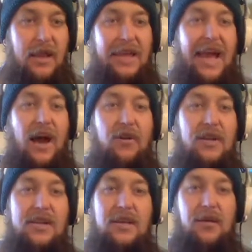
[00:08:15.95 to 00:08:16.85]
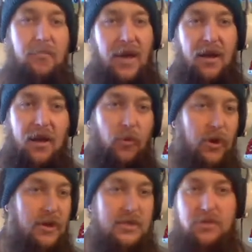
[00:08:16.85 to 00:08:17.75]
Like, how did he compare?
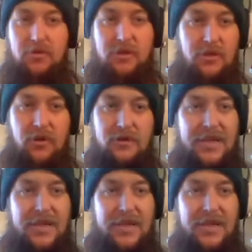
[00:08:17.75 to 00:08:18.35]
Where's his results?